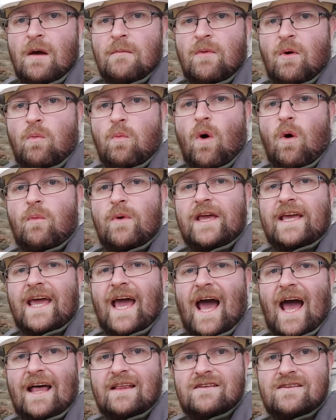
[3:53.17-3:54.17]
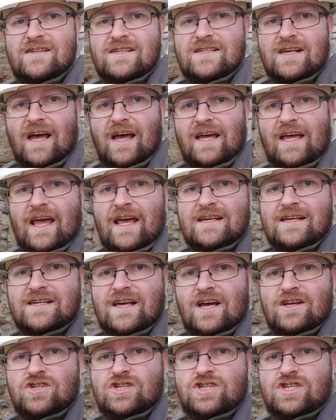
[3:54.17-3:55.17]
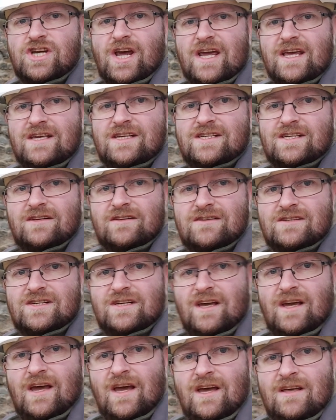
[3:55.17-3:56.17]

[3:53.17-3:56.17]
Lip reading: but what we can say is adjacent